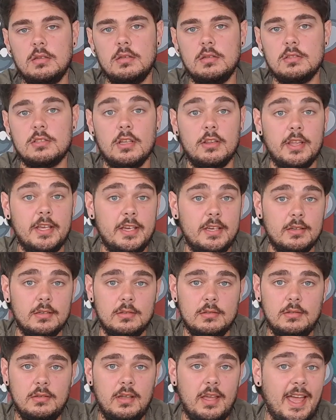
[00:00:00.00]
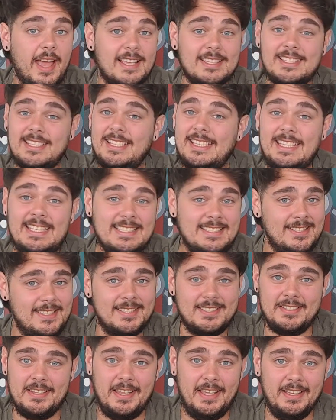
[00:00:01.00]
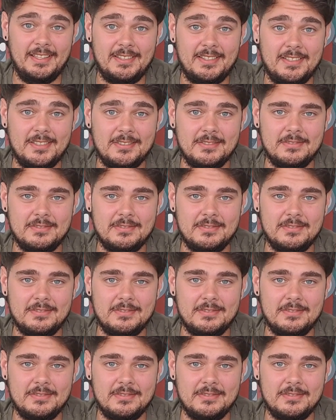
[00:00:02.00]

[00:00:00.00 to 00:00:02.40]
So there, as easy as that.